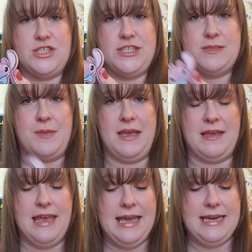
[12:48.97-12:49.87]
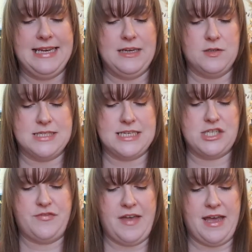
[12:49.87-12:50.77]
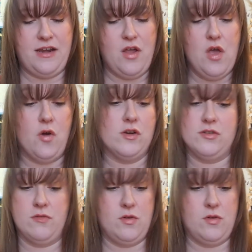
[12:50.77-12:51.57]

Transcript: she's a big Lilo and Stitch fan or,